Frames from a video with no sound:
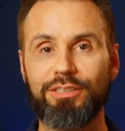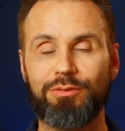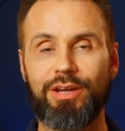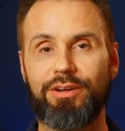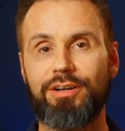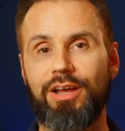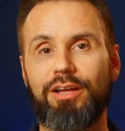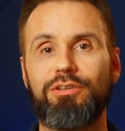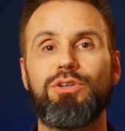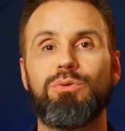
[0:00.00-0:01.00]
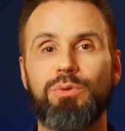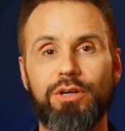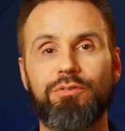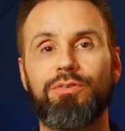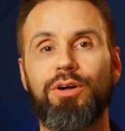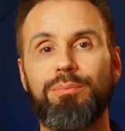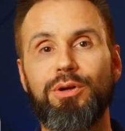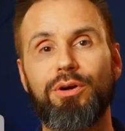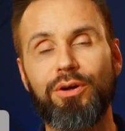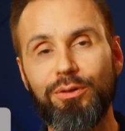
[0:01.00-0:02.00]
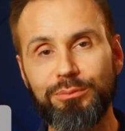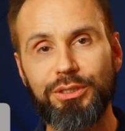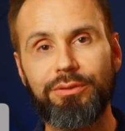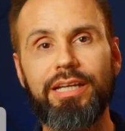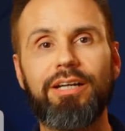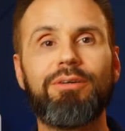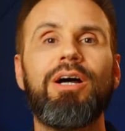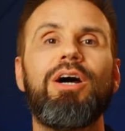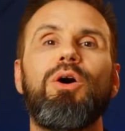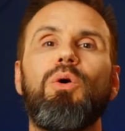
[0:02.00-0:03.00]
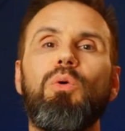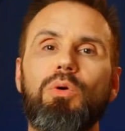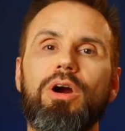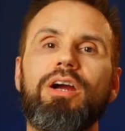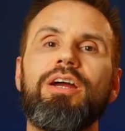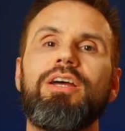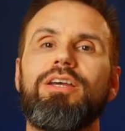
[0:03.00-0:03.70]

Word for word: of whether or not you work from your home studio or